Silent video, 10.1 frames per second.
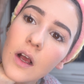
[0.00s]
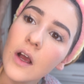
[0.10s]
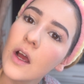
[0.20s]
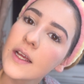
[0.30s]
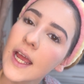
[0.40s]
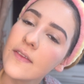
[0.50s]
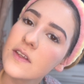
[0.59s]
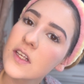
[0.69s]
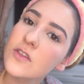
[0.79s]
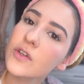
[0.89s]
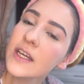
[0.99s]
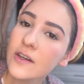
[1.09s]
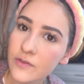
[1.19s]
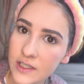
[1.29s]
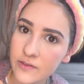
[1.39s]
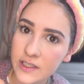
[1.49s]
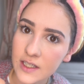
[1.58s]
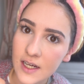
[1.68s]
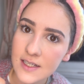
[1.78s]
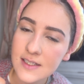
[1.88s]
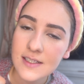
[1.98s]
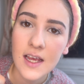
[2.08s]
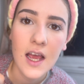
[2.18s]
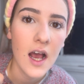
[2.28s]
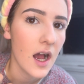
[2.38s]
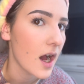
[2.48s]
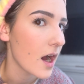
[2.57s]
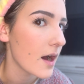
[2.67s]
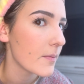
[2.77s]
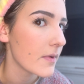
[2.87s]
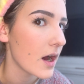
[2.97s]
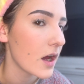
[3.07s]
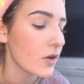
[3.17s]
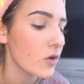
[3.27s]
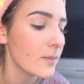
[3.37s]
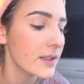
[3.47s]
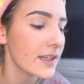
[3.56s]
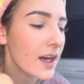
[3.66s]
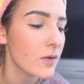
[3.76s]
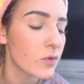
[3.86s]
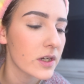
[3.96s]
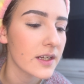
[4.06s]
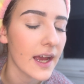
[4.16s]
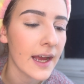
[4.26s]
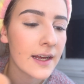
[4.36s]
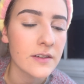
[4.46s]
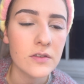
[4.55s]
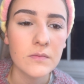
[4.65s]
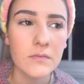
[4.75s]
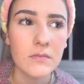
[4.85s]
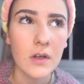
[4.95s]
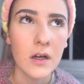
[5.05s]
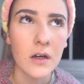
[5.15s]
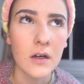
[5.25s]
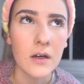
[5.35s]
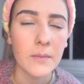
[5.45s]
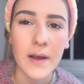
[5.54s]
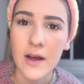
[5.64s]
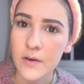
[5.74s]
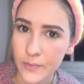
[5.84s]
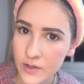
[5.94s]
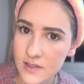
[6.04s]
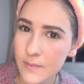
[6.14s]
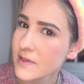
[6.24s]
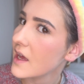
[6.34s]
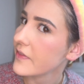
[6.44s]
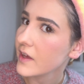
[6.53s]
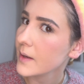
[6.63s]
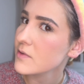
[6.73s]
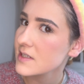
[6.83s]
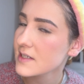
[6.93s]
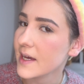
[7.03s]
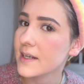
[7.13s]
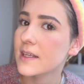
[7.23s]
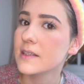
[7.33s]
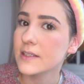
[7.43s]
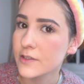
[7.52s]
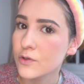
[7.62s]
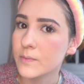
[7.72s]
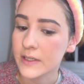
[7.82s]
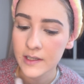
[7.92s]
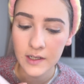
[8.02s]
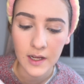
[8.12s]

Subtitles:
Okay, this is looking really, really nice. Normally I wouldn't add powder bronzer, but I think I'm just gonna add a little bit,